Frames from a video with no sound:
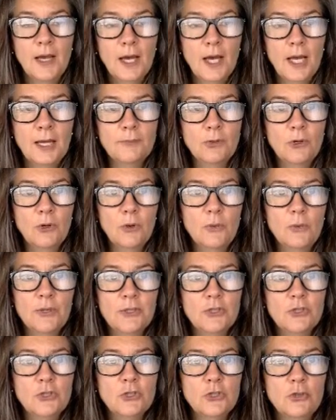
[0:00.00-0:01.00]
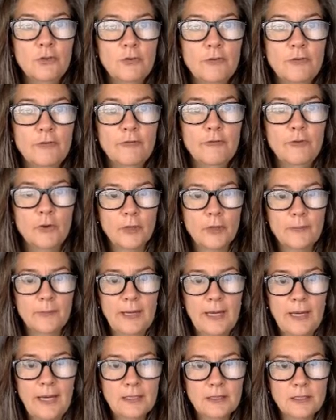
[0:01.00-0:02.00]
I'm going to
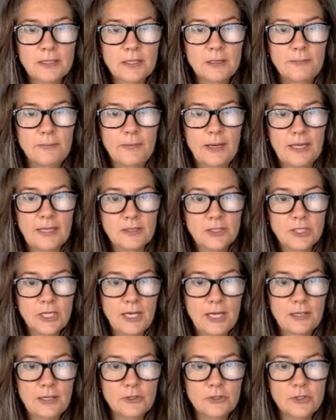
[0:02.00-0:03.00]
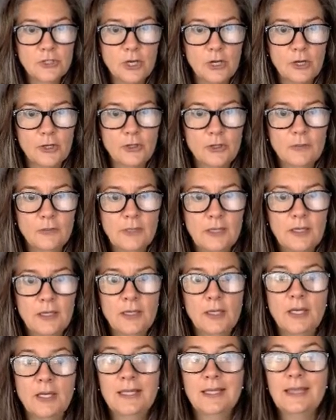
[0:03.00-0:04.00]
format my entire document
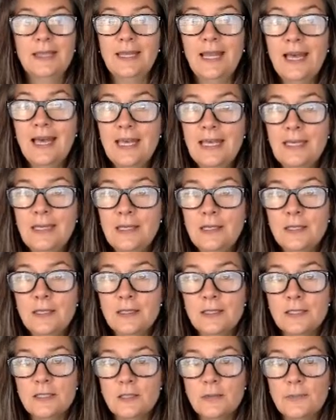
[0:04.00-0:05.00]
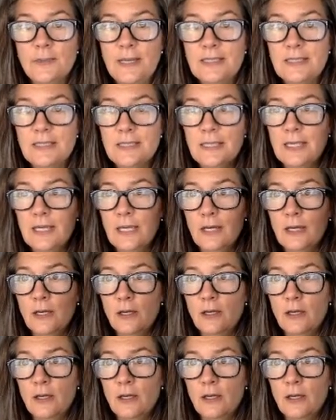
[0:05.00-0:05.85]
line spacing